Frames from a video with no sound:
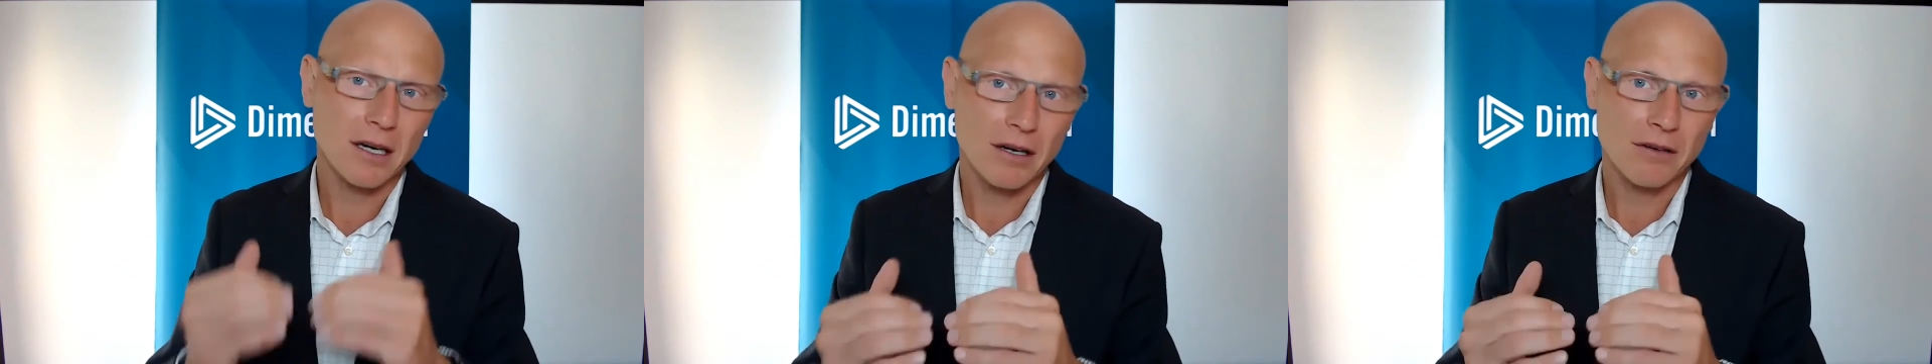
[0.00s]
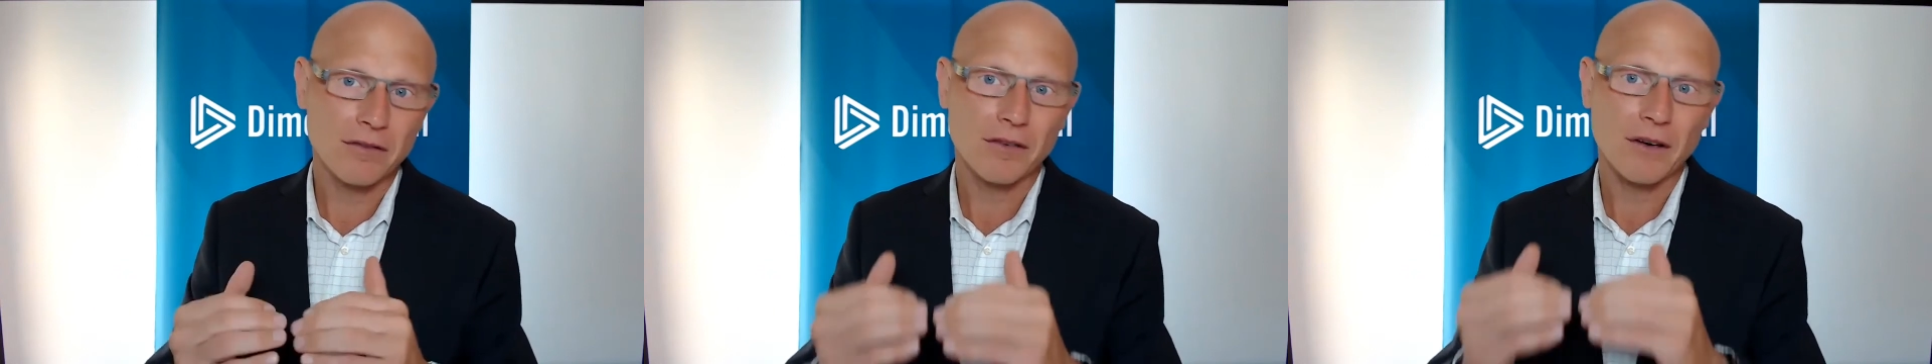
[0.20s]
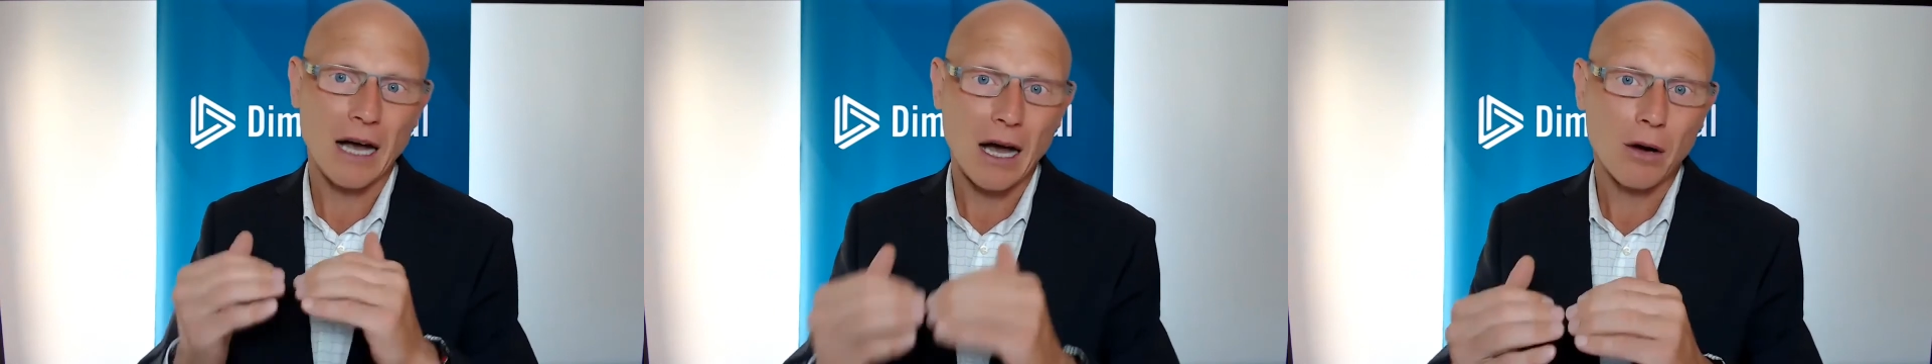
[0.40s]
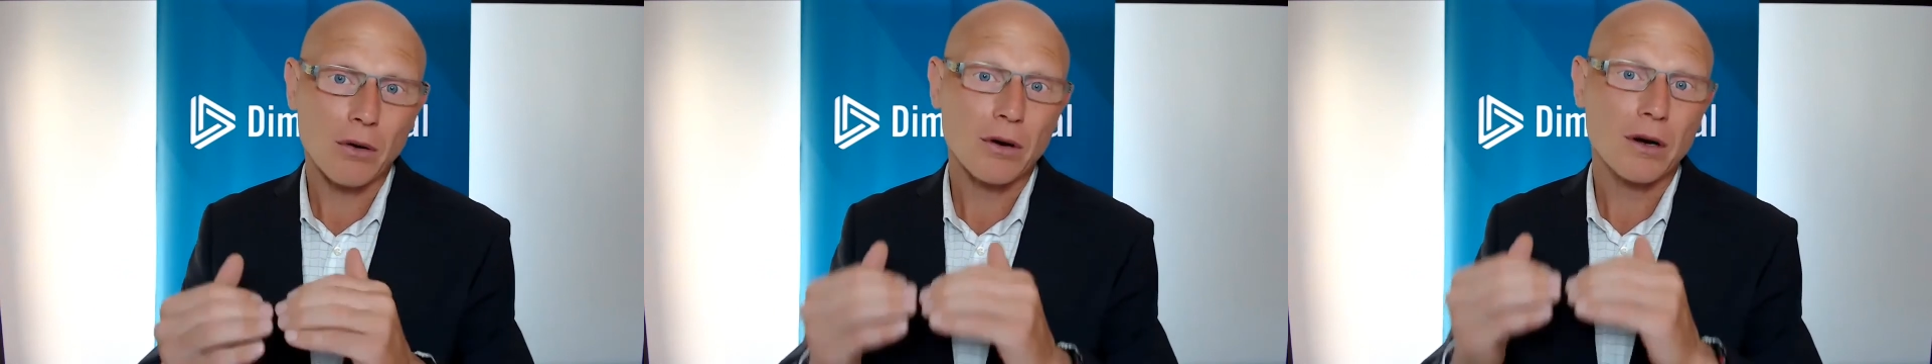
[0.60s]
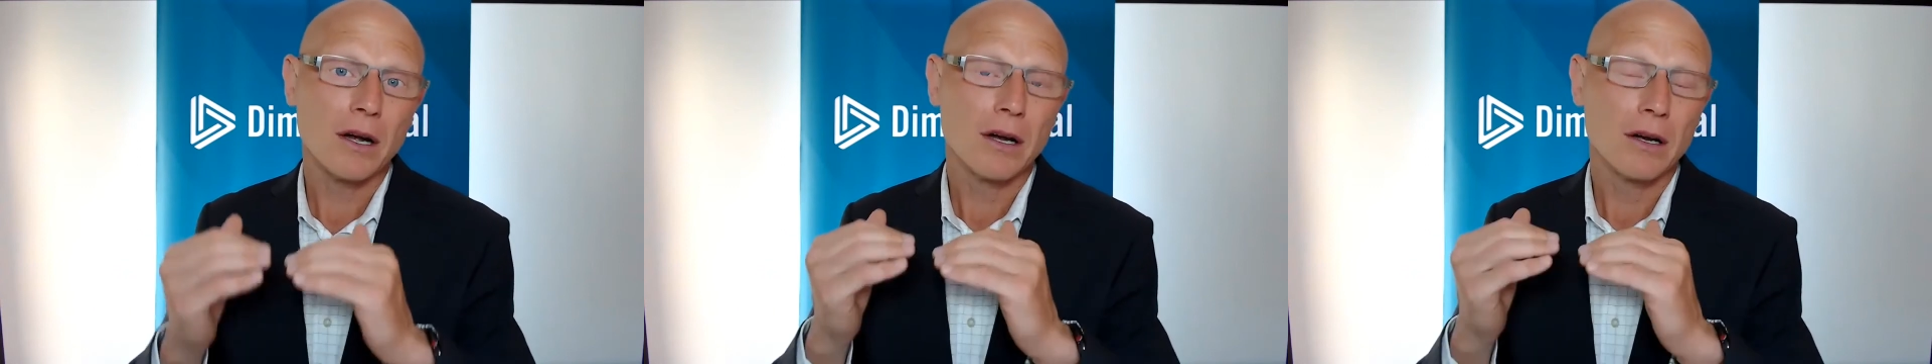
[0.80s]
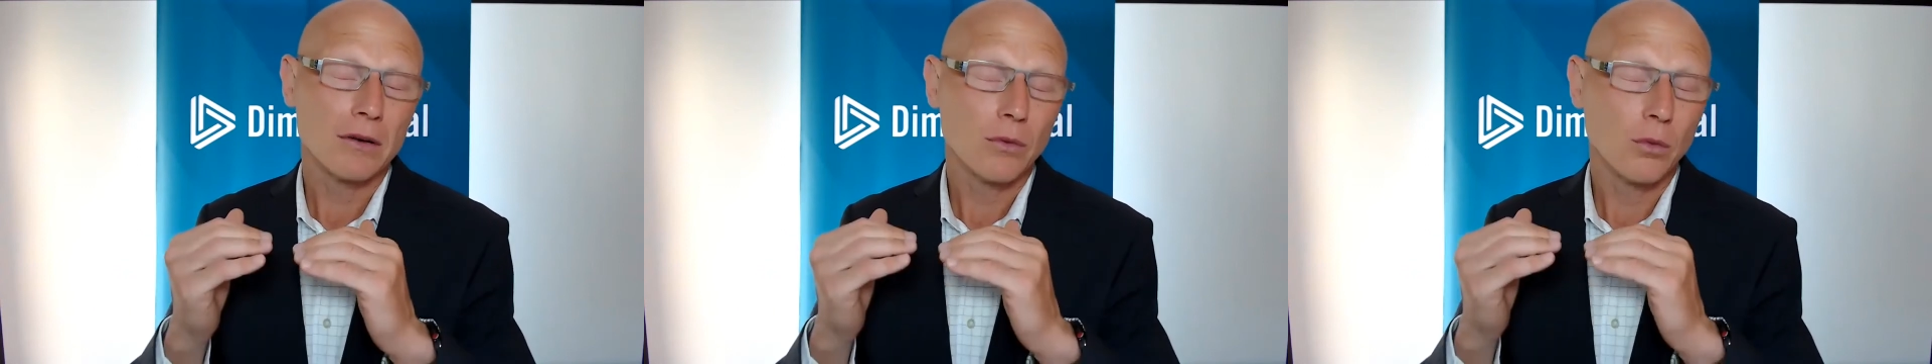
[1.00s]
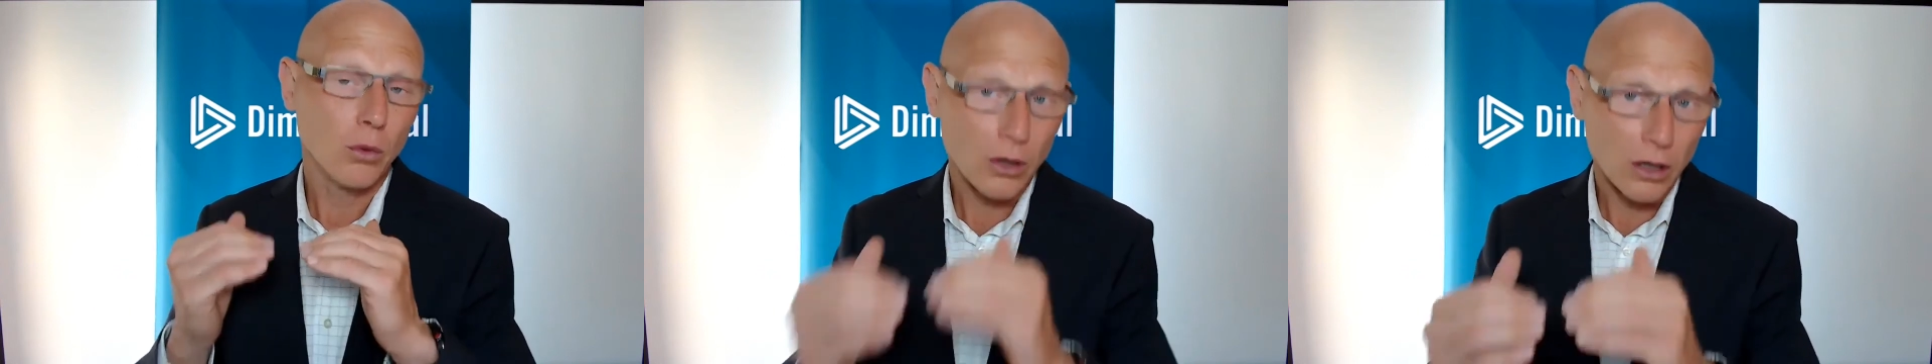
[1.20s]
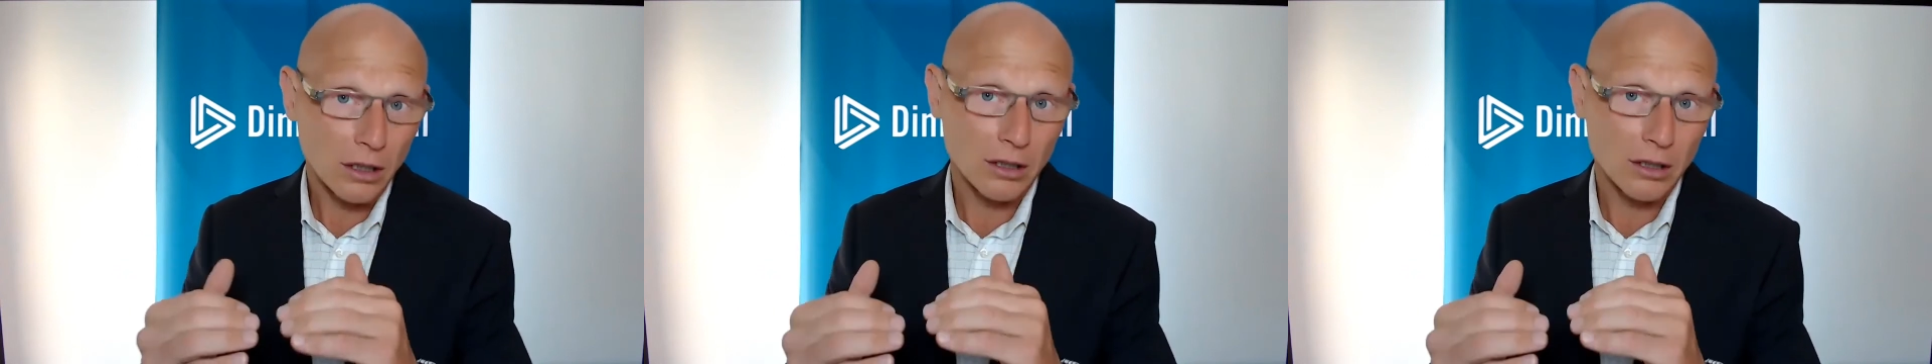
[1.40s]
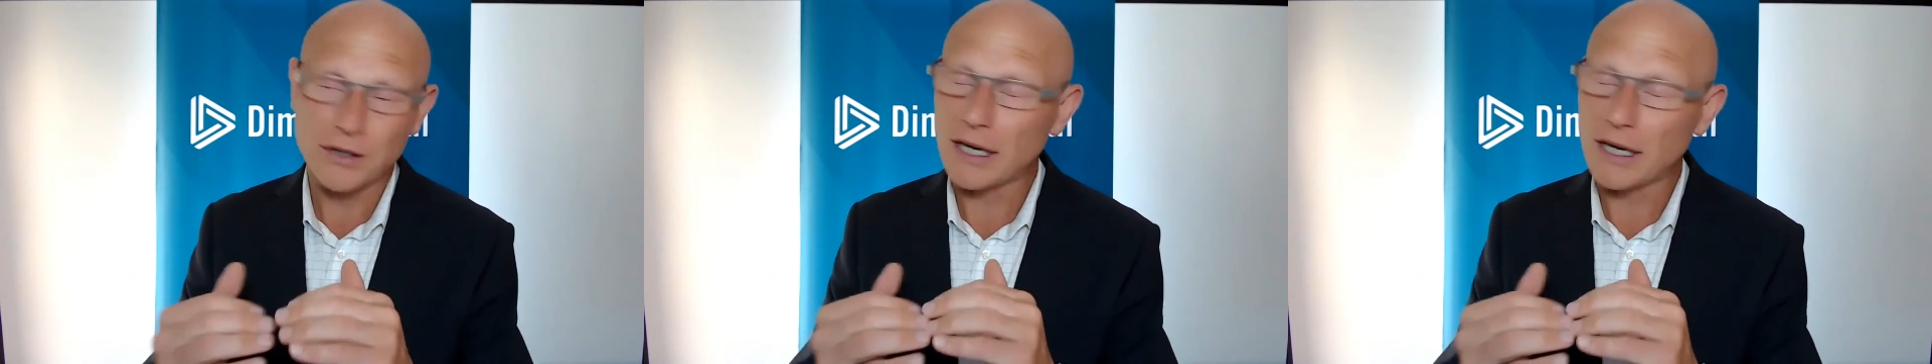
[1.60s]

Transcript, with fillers: of our world,